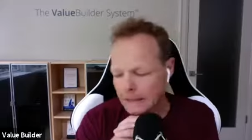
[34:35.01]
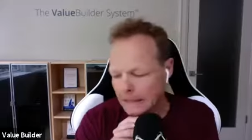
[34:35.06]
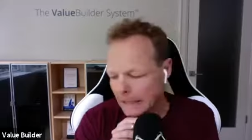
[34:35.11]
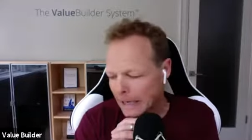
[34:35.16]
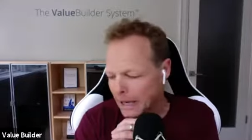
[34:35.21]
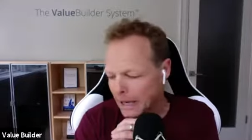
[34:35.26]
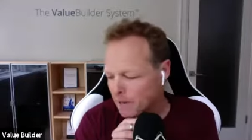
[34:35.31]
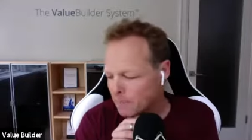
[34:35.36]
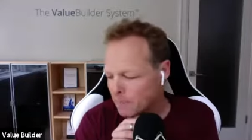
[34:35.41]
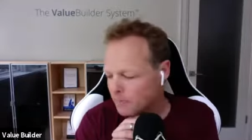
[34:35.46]

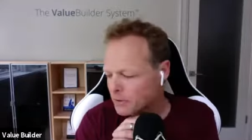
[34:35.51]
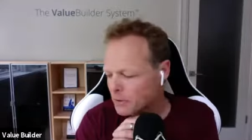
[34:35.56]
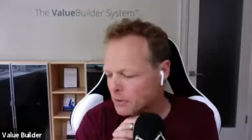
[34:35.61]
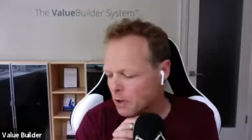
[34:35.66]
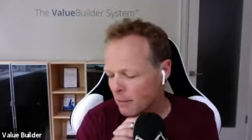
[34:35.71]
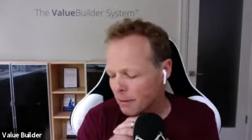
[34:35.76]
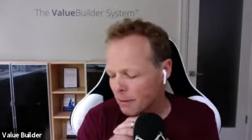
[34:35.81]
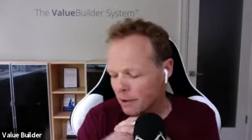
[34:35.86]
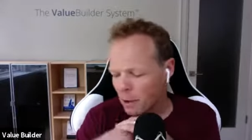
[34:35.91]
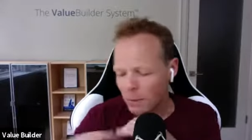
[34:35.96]
Um,
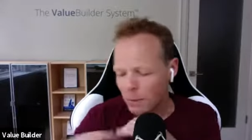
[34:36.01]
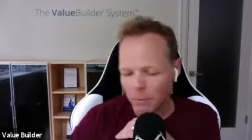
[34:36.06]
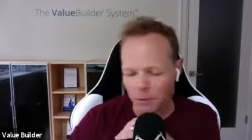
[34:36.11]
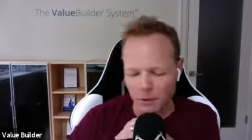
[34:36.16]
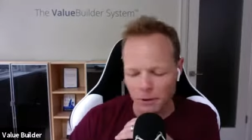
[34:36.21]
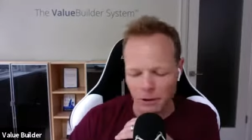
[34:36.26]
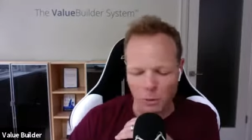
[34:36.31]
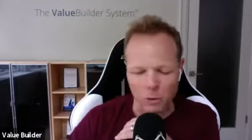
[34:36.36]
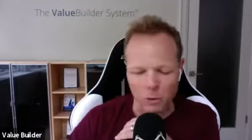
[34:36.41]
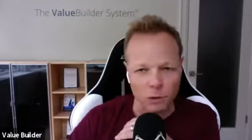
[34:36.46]
Tom, I know
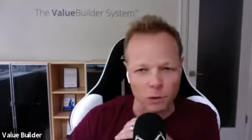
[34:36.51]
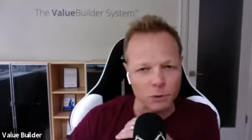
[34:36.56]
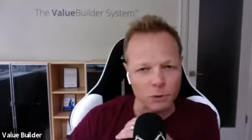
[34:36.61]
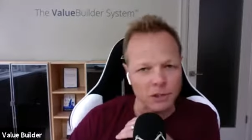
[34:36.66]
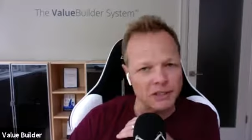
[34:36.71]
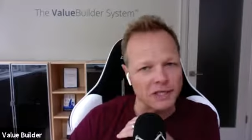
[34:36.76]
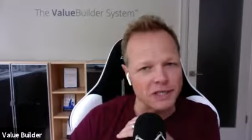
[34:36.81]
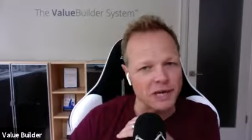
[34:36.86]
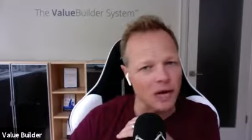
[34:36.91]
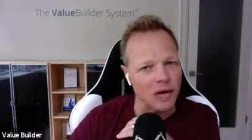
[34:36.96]
people are going to want to
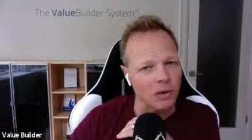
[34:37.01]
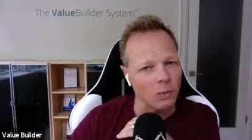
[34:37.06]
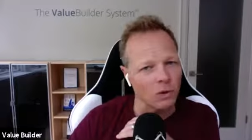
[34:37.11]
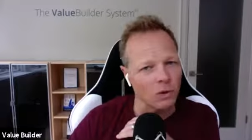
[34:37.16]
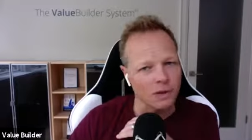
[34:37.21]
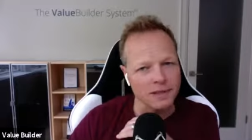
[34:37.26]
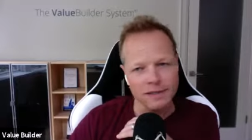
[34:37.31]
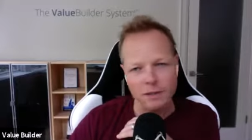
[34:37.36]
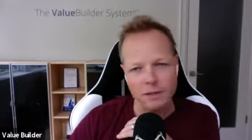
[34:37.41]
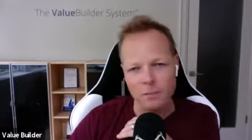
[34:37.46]
reach out.
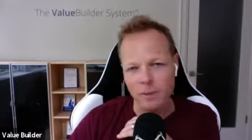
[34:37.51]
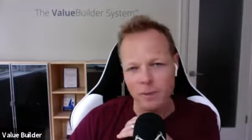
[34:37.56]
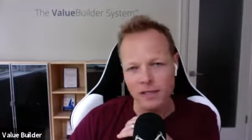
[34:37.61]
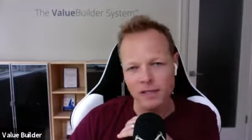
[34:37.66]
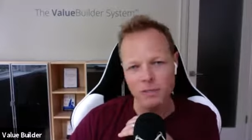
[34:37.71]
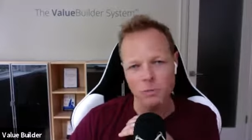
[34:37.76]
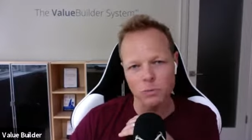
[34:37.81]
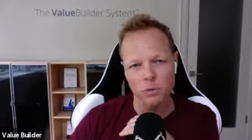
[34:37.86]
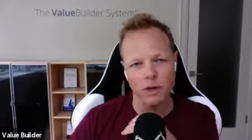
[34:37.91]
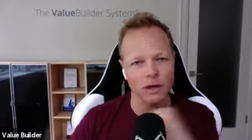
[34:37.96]
What's the
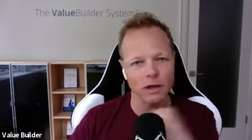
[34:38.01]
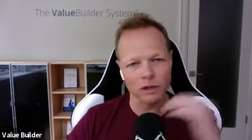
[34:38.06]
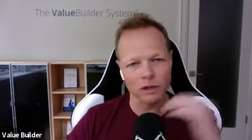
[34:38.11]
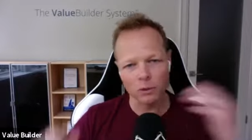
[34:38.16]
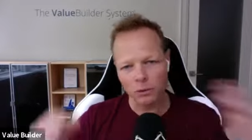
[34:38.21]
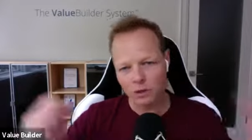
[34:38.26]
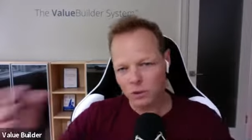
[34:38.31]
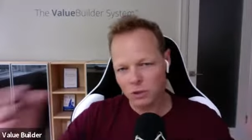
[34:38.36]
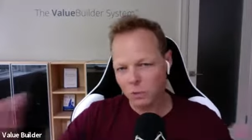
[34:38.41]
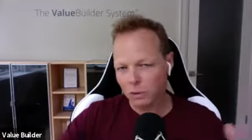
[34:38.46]
best way? Are
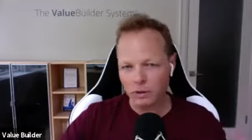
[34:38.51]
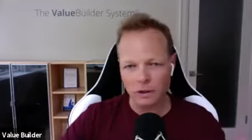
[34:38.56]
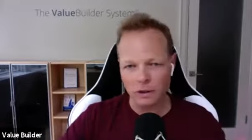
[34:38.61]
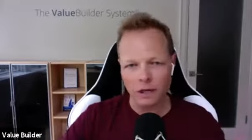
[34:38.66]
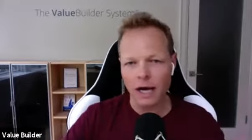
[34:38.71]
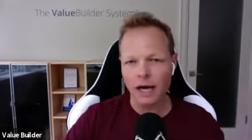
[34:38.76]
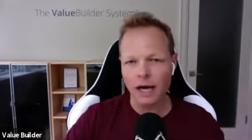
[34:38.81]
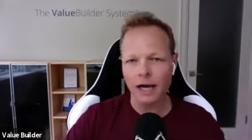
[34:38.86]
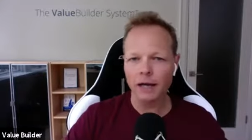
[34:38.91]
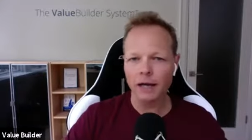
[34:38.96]
you a Twitter
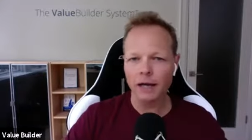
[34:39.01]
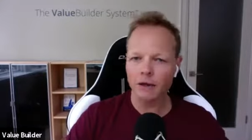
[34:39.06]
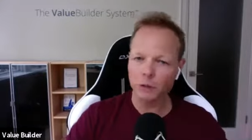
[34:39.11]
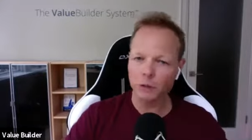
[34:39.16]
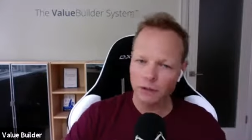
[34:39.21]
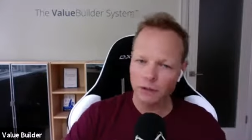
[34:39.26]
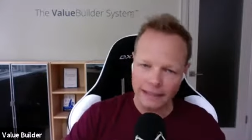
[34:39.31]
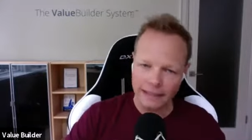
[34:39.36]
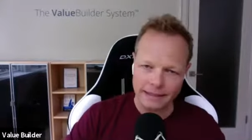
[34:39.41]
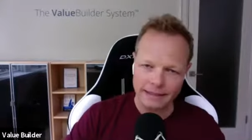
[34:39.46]
guy? Are
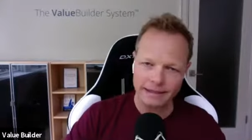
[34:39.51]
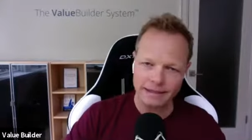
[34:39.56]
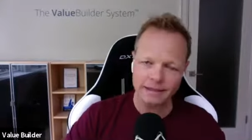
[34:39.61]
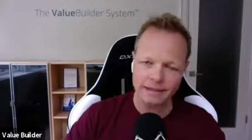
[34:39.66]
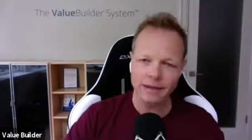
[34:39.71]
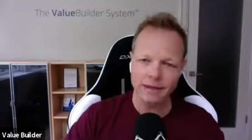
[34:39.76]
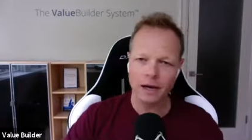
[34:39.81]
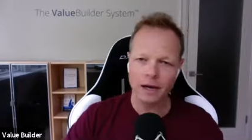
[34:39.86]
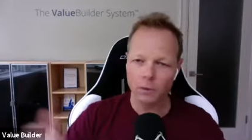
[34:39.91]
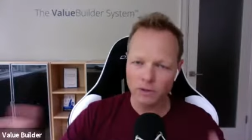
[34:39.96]
you a
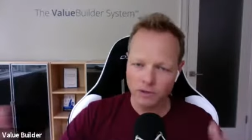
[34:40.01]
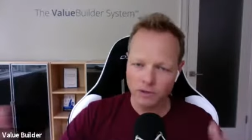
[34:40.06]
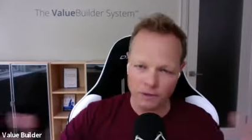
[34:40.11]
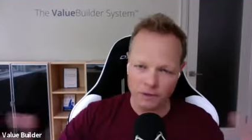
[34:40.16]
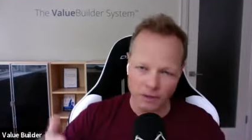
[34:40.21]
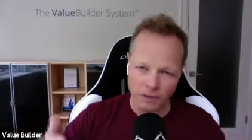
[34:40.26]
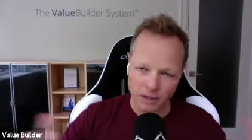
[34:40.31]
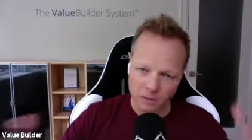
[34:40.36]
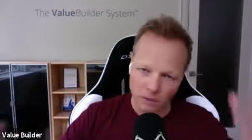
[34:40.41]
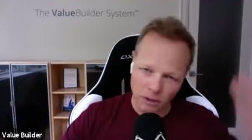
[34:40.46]
LinkedIn guy? What's
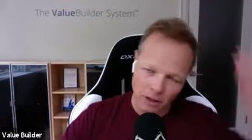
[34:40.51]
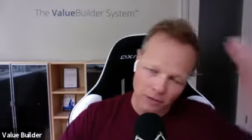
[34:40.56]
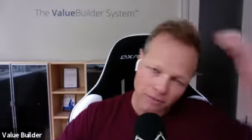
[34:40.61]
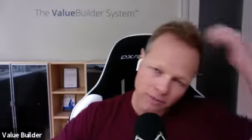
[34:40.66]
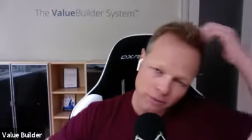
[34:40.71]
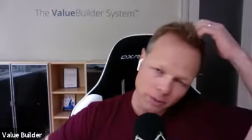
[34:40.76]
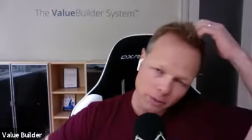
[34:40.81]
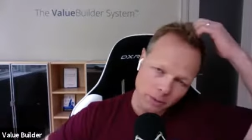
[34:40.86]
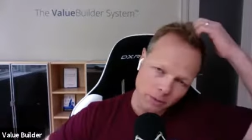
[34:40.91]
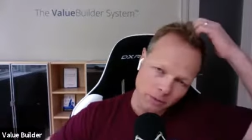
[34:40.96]
the best way to,
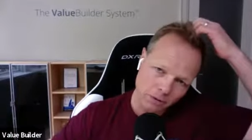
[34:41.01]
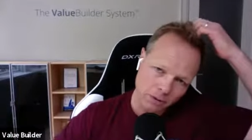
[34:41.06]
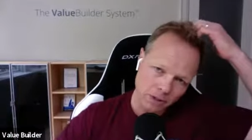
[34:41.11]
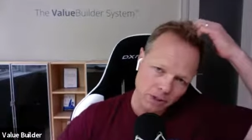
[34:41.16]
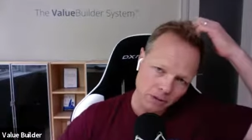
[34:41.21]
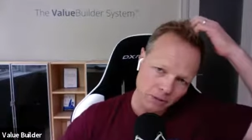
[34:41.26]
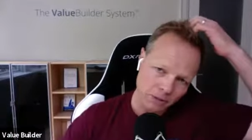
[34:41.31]
for people that are going to